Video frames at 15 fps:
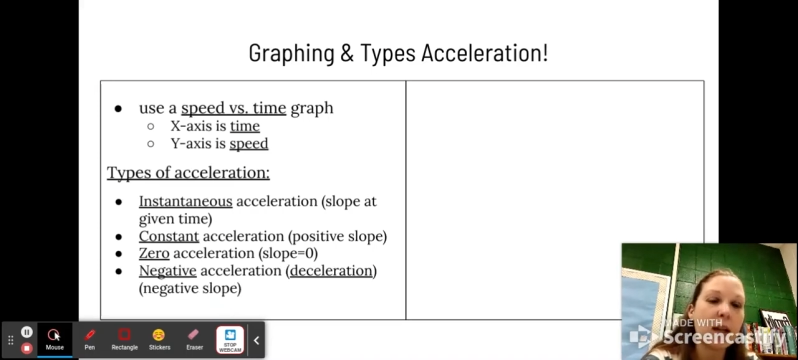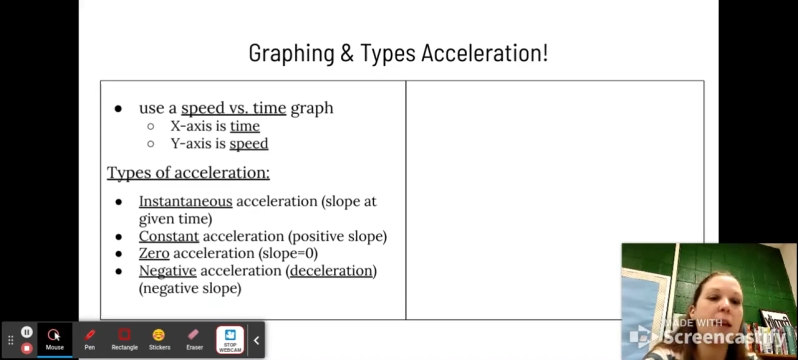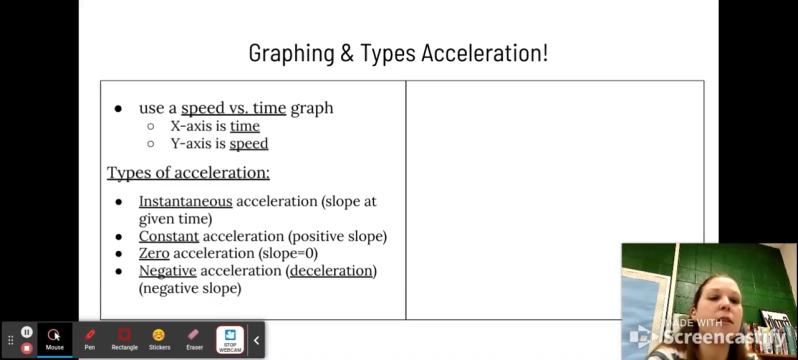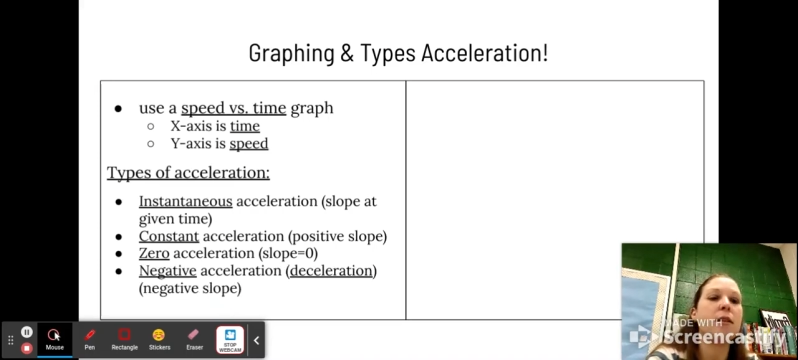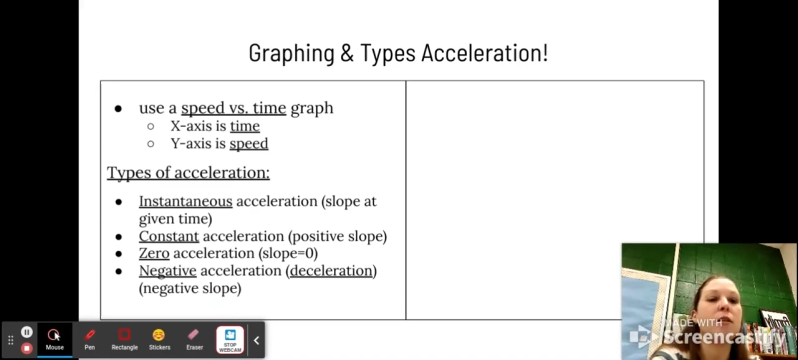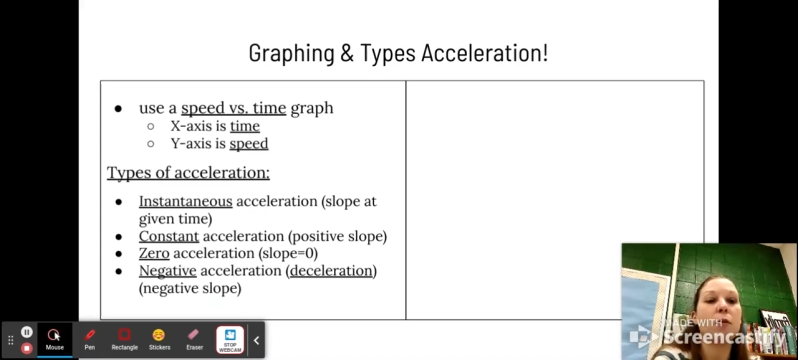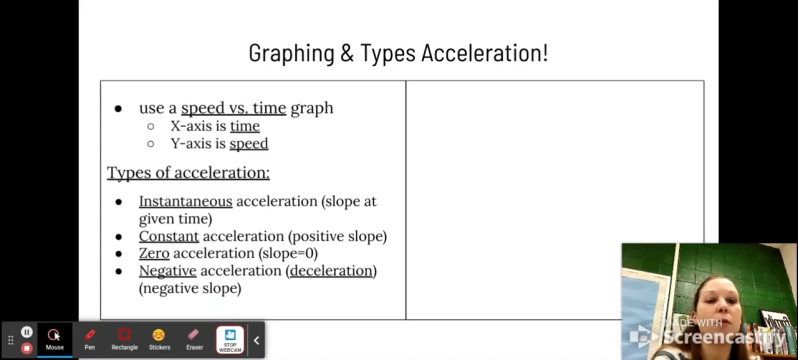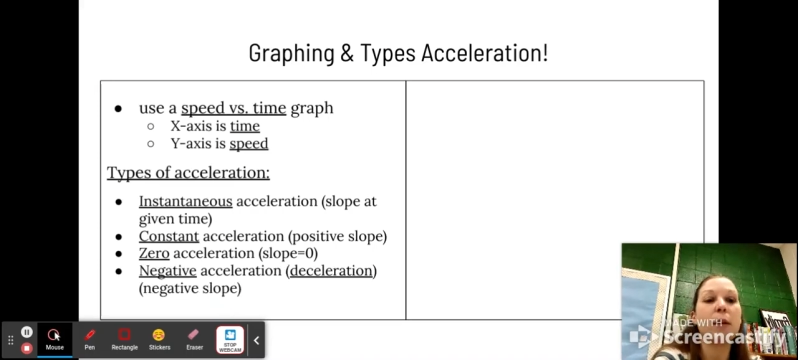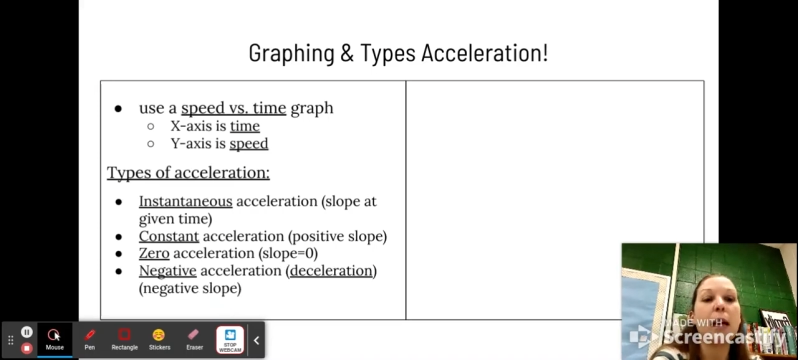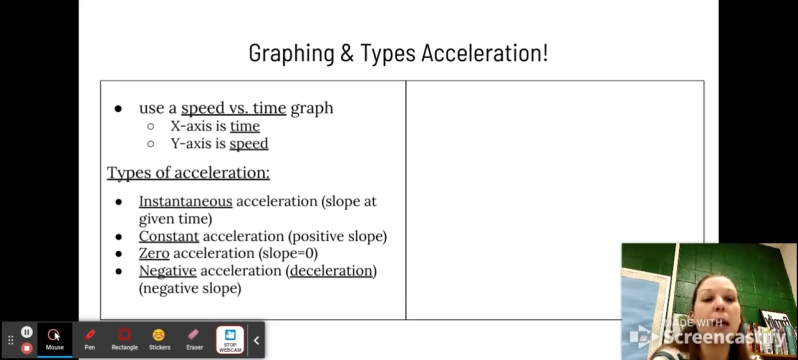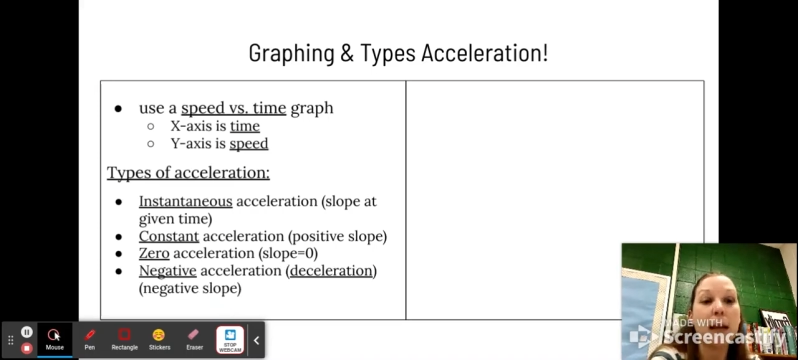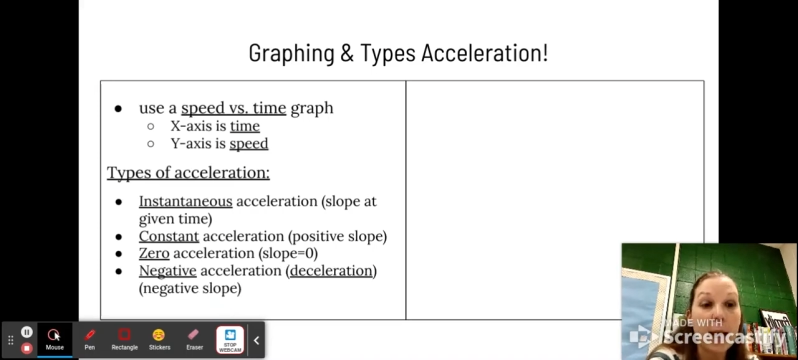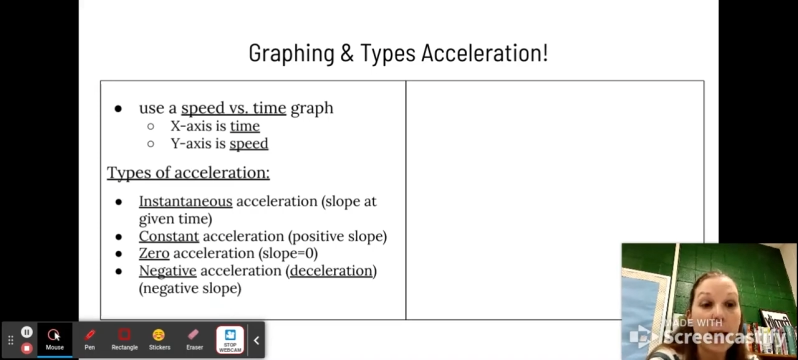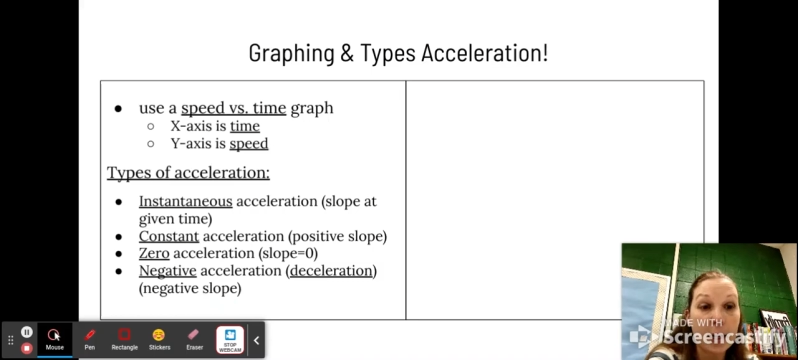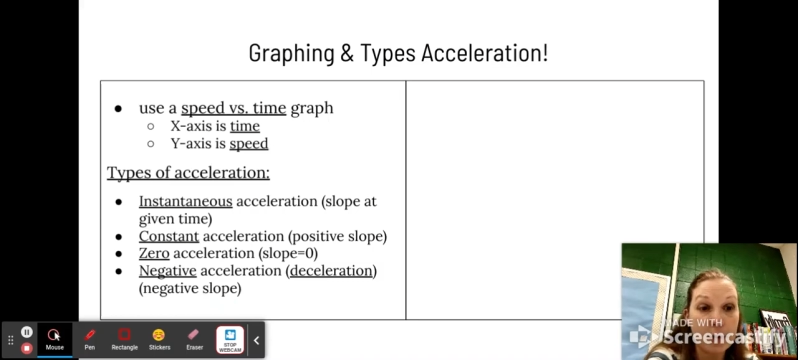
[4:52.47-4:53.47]
and this would be a
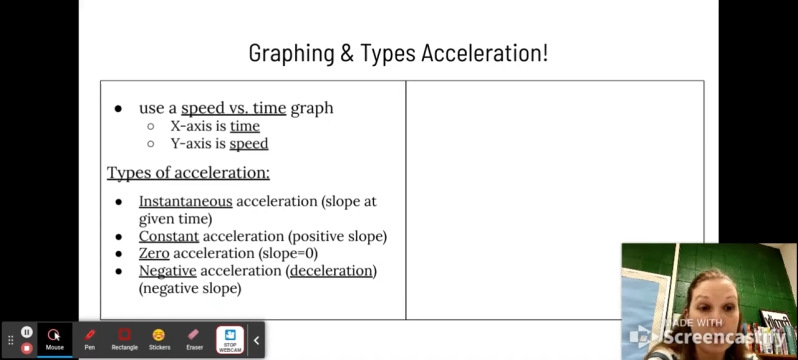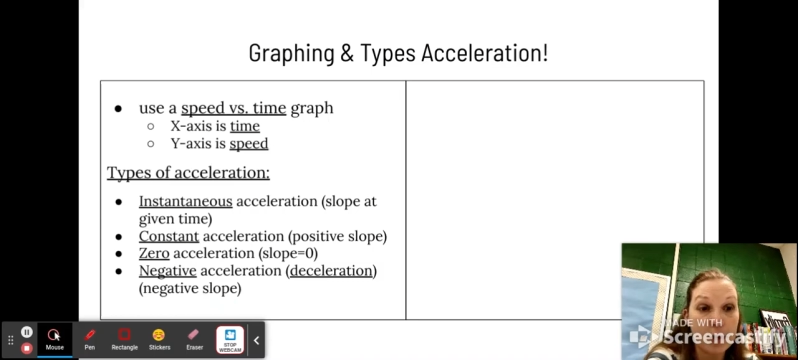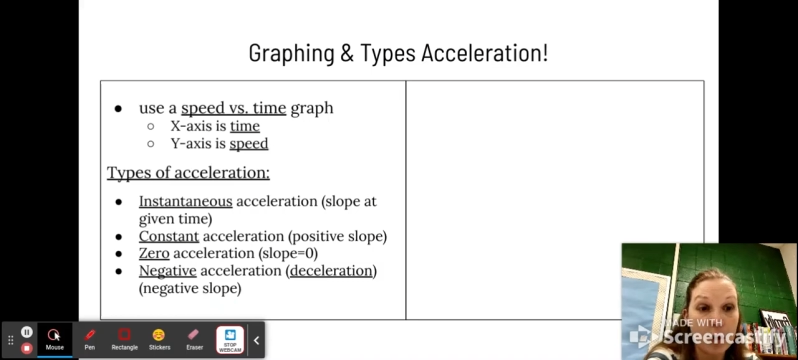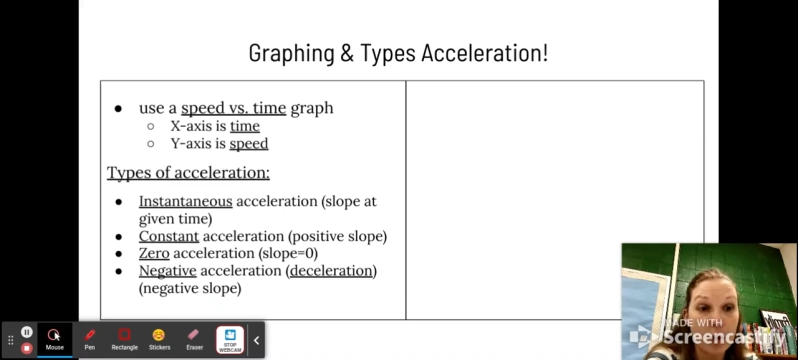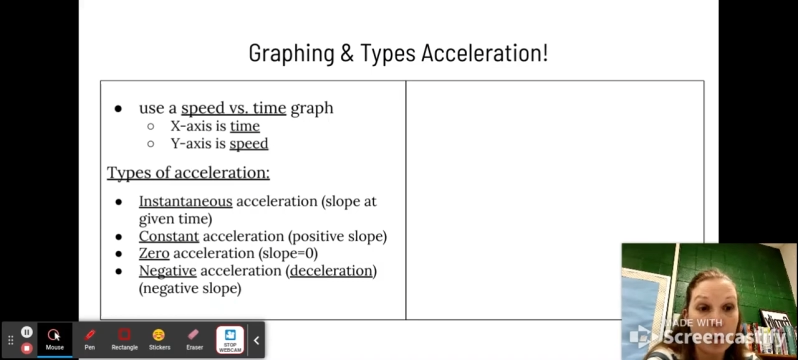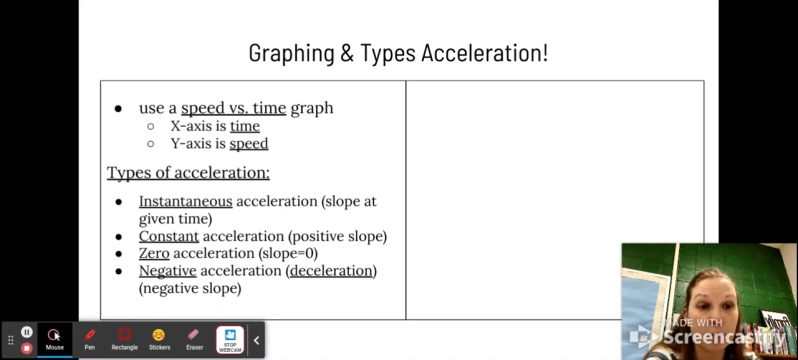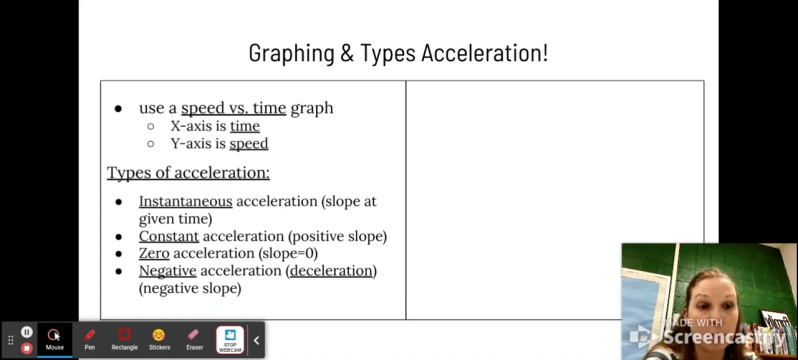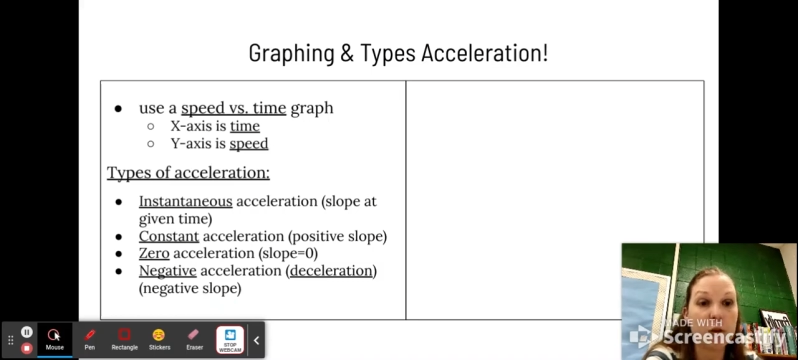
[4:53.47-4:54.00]
negative slope.